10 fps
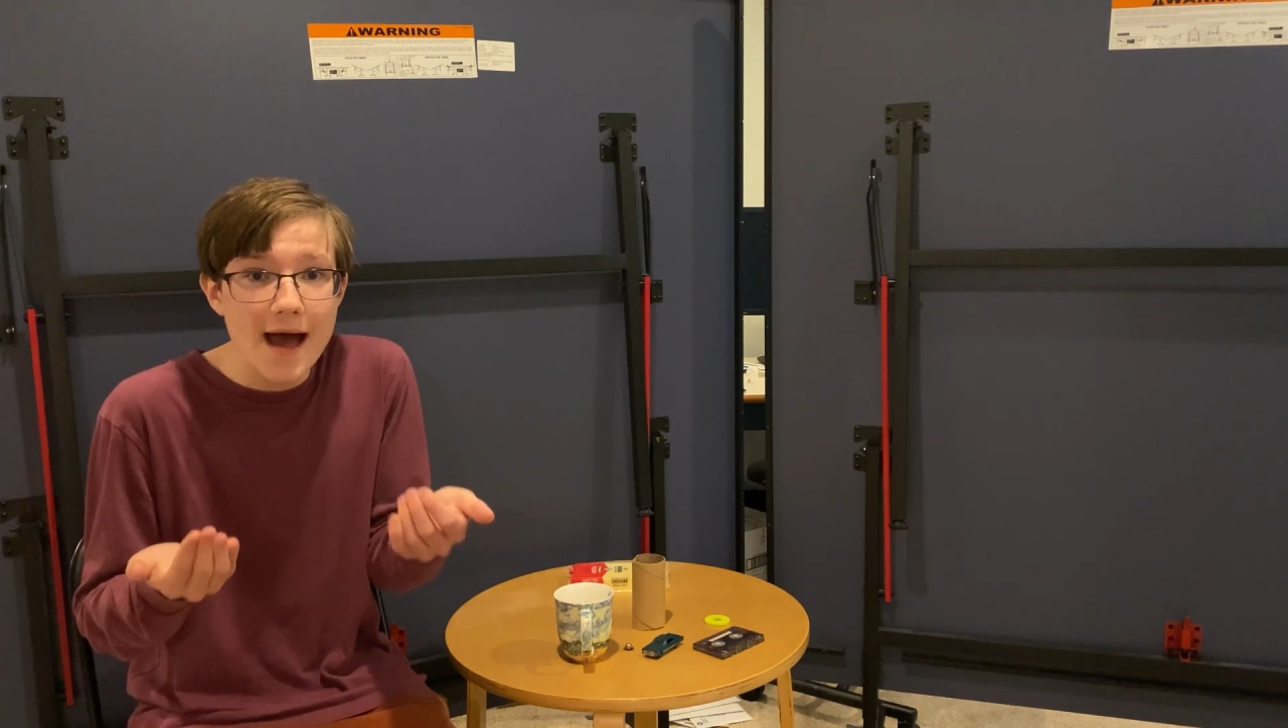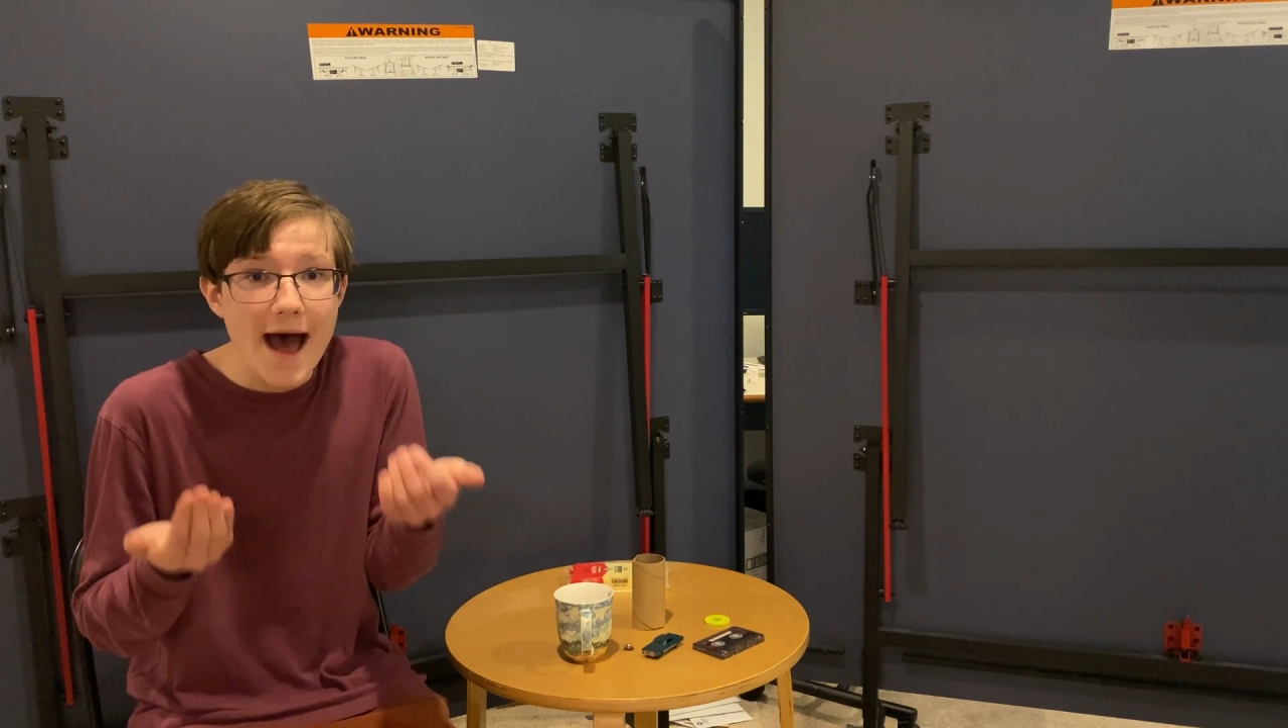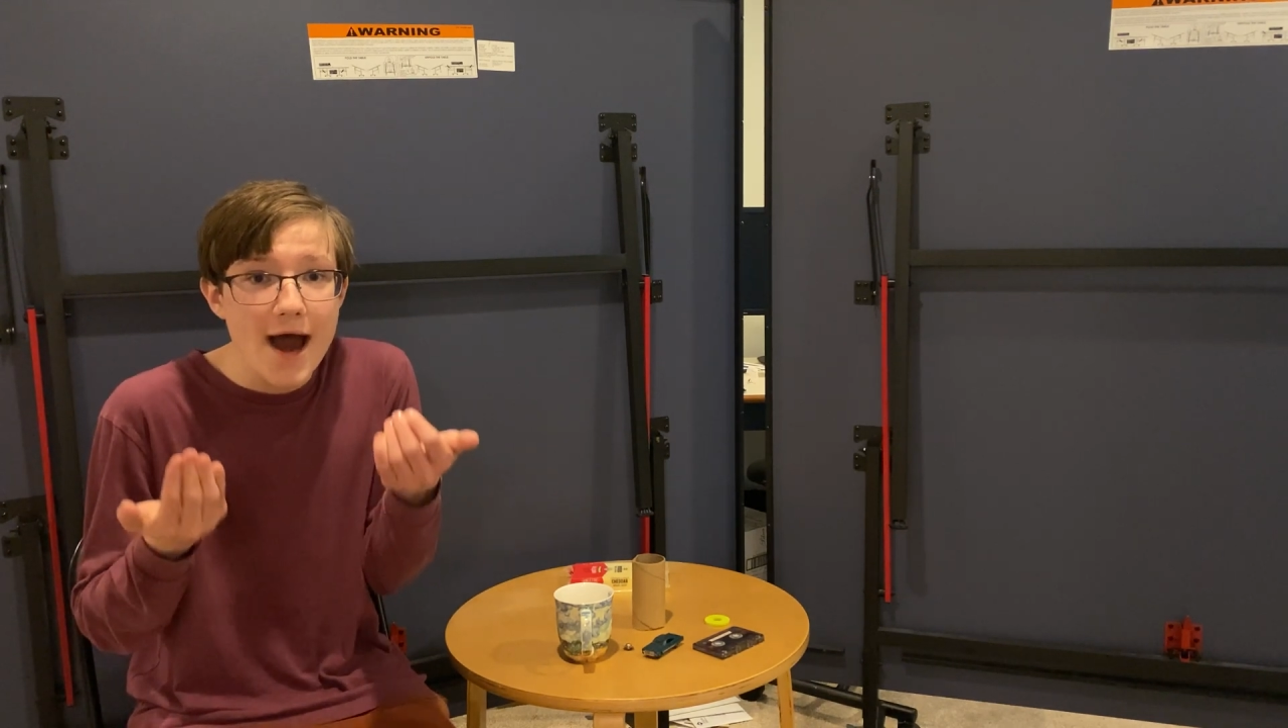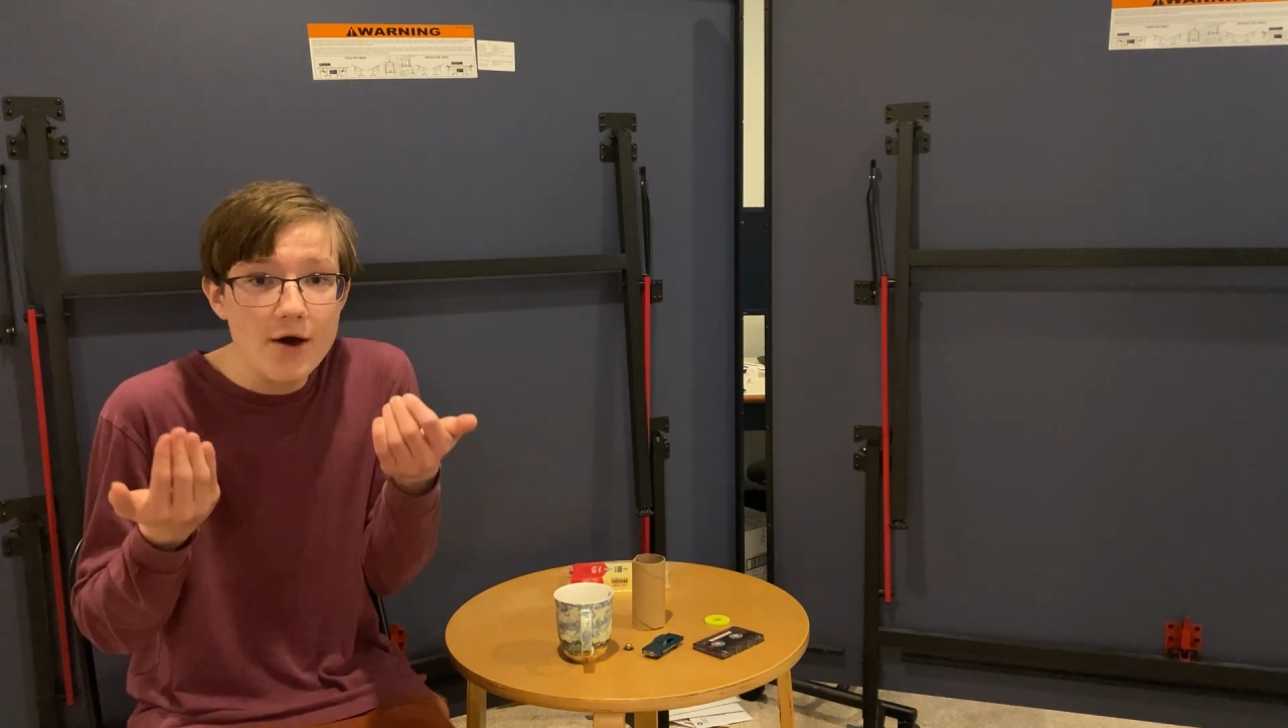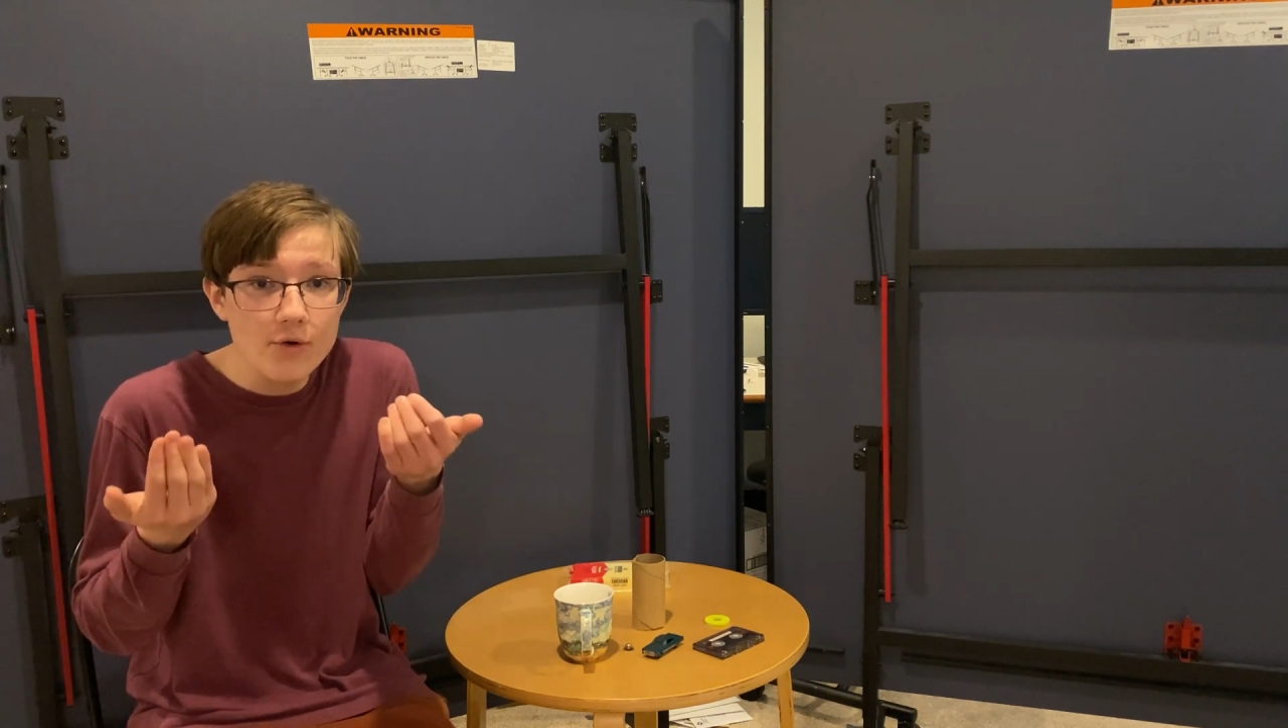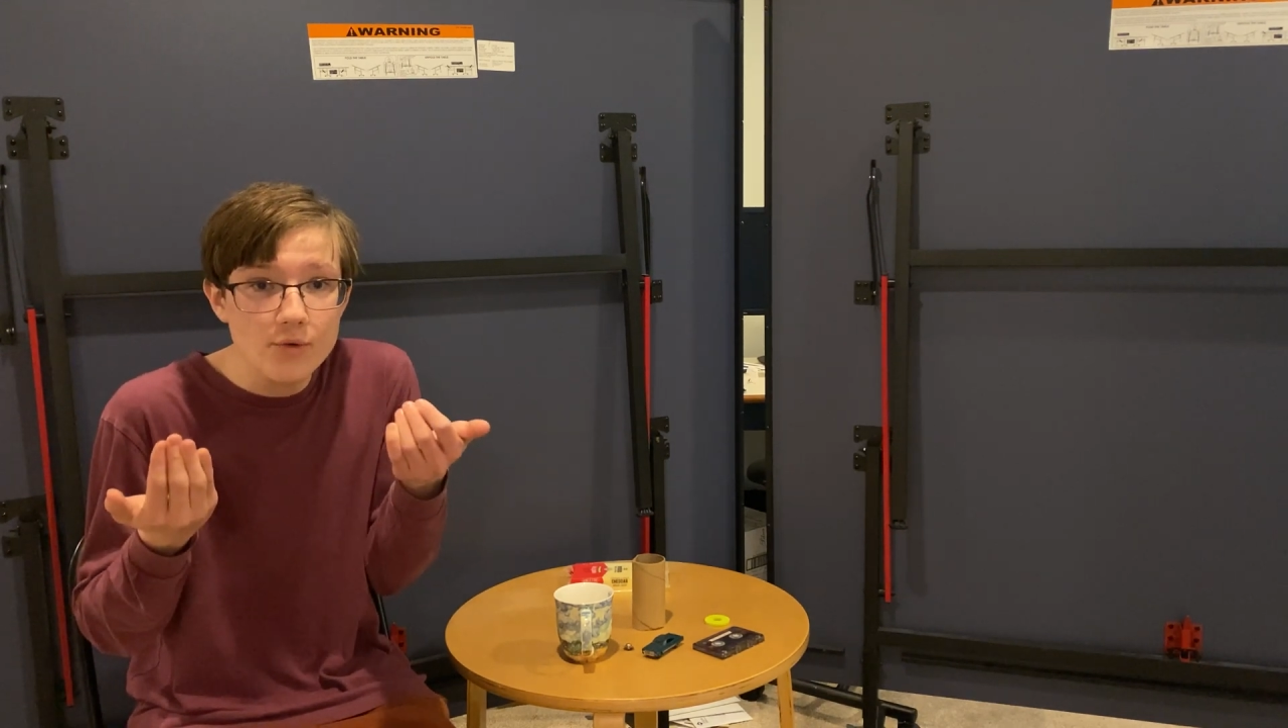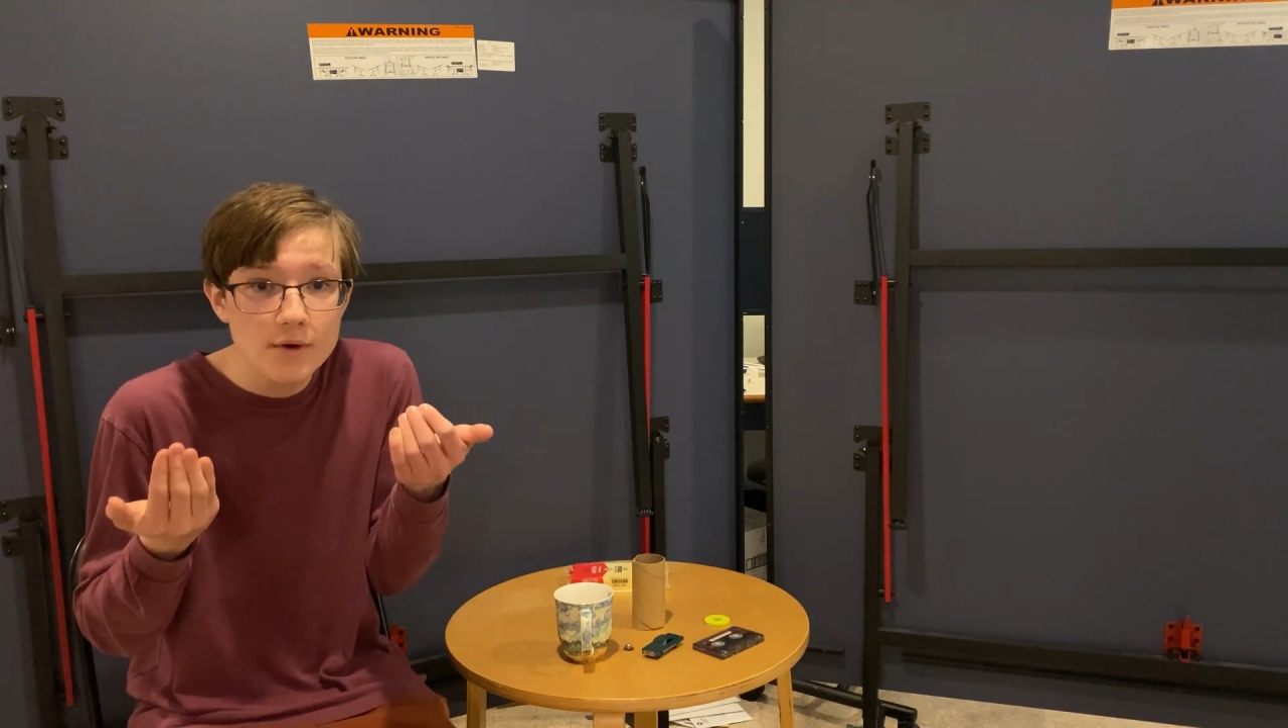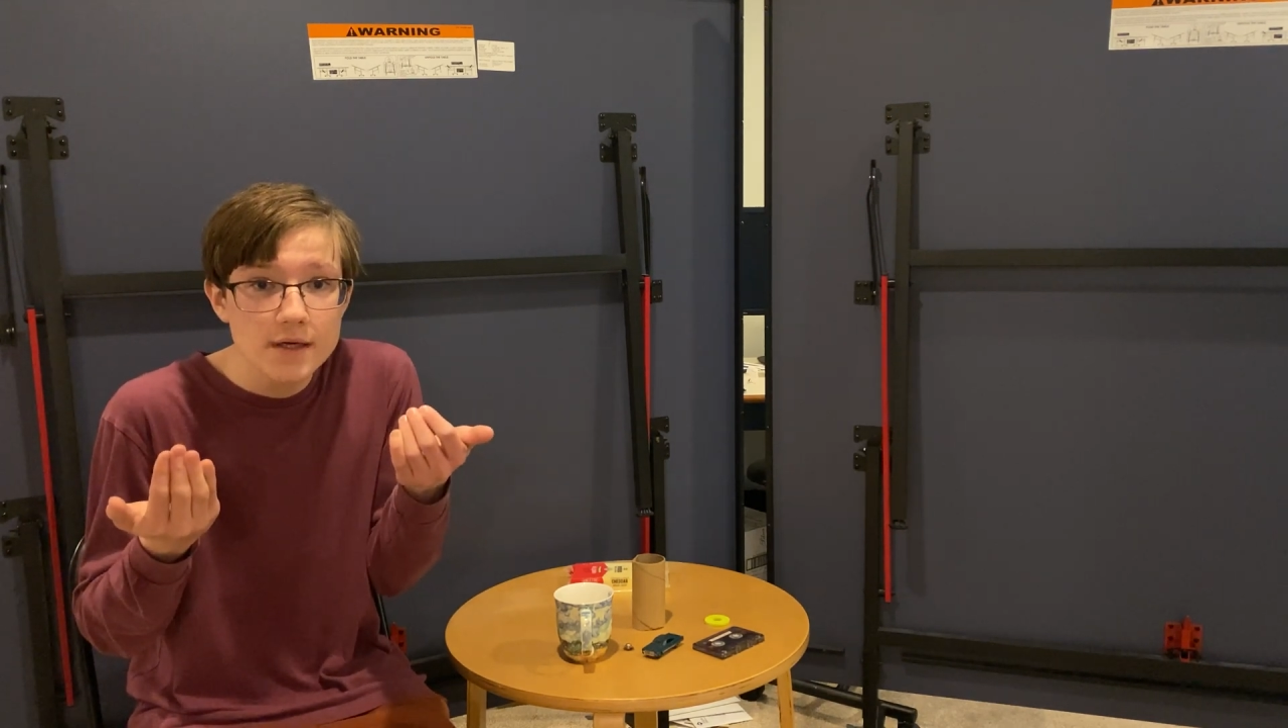how